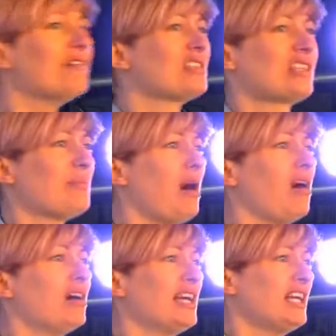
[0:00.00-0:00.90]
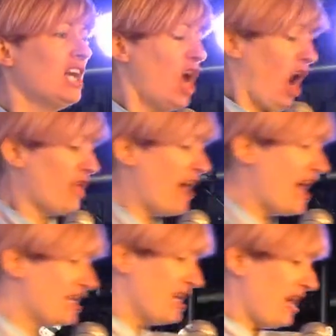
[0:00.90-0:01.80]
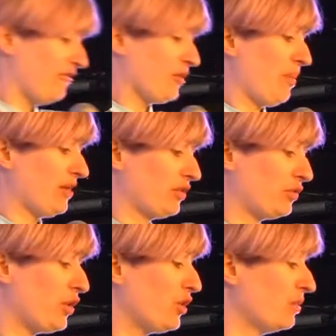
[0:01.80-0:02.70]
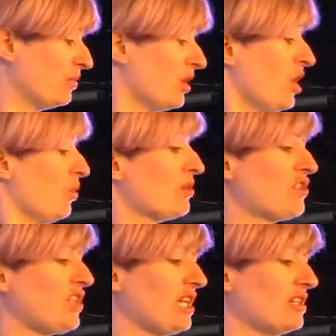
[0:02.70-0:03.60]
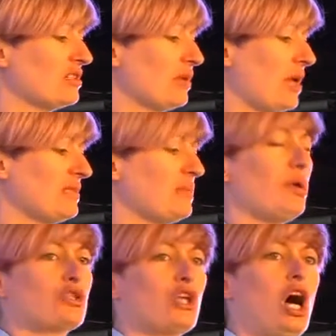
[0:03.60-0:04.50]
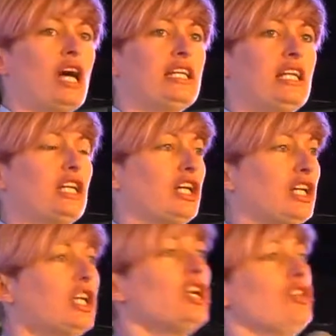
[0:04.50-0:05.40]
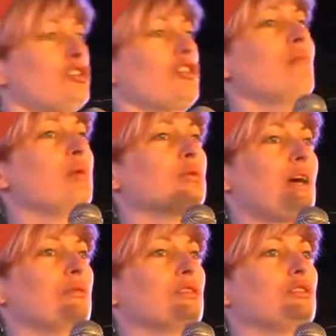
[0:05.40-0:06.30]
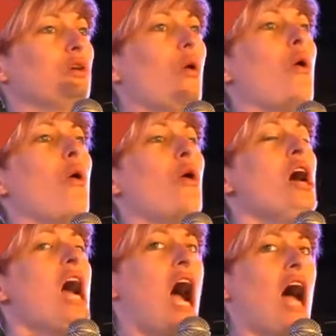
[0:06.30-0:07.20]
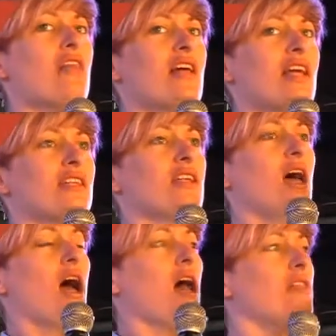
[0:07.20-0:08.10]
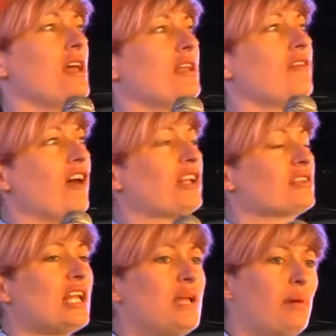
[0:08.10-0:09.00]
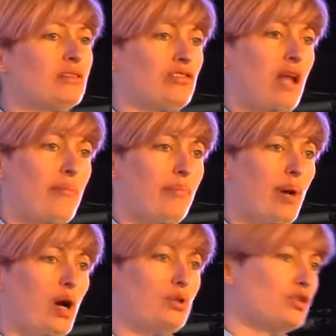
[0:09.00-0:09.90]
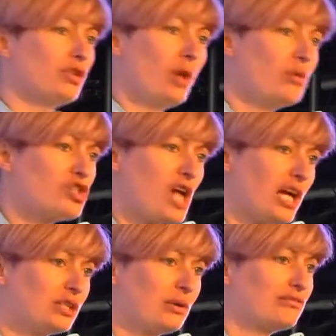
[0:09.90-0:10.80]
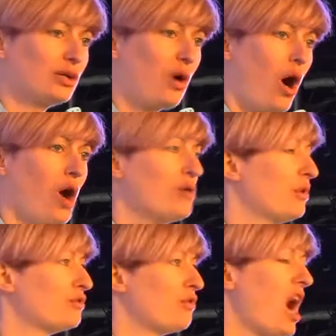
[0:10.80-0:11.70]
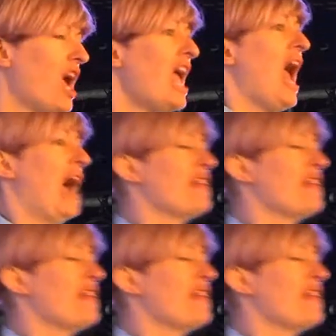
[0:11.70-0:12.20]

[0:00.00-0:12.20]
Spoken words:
at the party, I then left the bathroom, was sick into an empty box of Heineken, stumbled out the door, and then fell asleep under a lamppost. And no one checked whether I got home all right. And then I